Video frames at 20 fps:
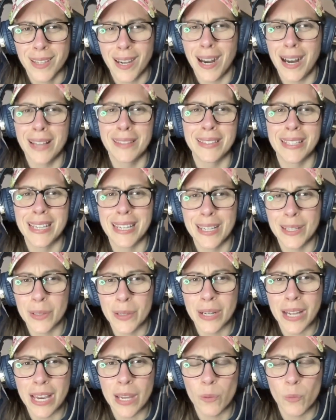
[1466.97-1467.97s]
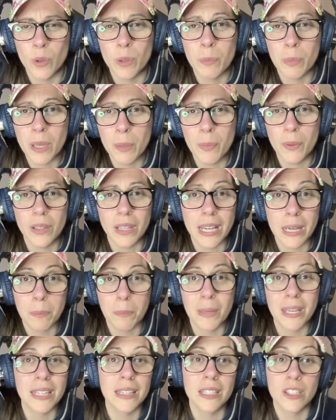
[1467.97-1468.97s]
on the internet when people like
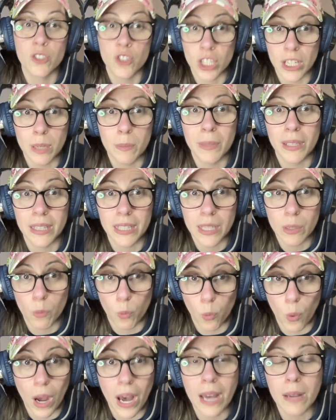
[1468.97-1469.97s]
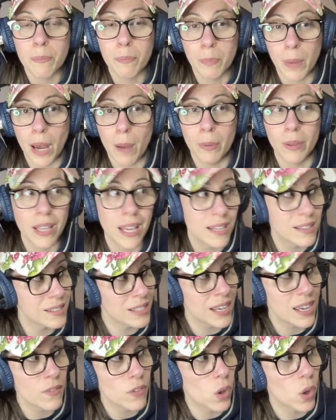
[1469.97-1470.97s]
me legitimately want bobbleheads.
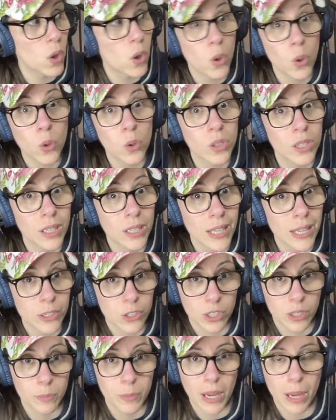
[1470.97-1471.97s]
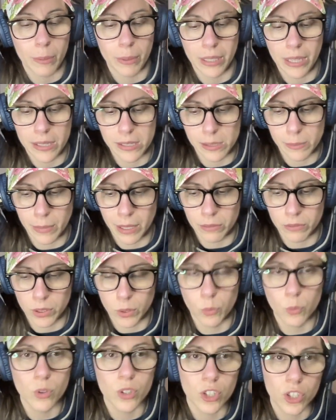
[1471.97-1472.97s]
I have a whole collection of bobbleheads in my
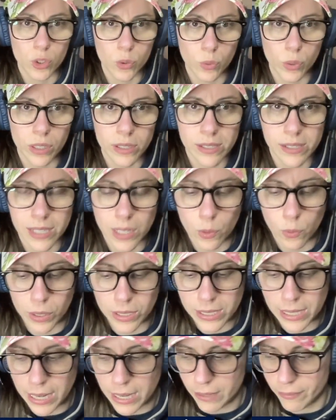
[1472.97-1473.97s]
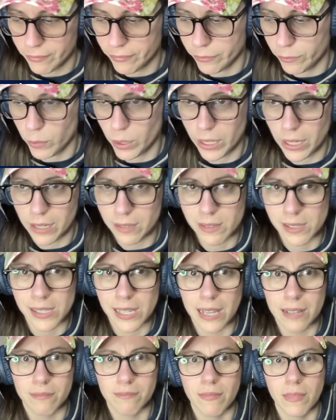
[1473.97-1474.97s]
room, which you will see one day when I
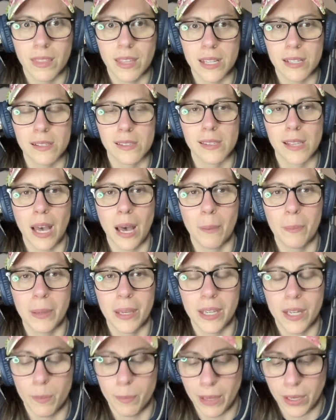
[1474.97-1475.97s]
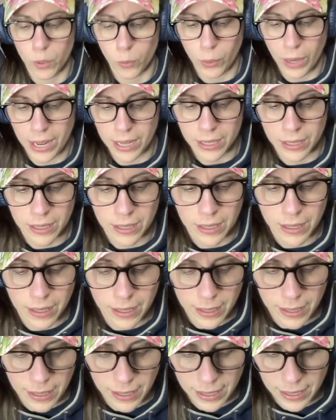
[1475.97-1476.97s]
set things up in a better way.
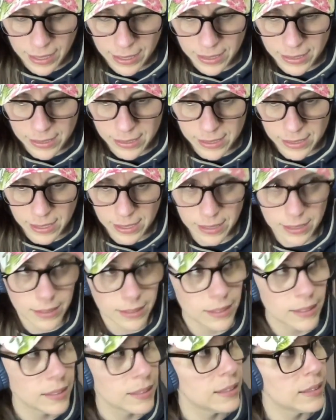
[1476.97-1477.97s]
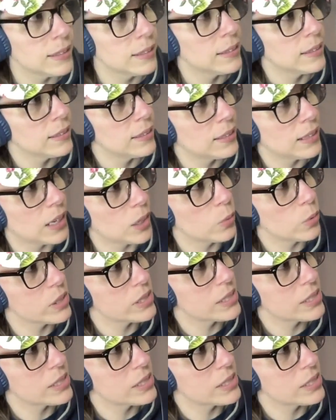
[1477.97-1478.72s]
And uh, I will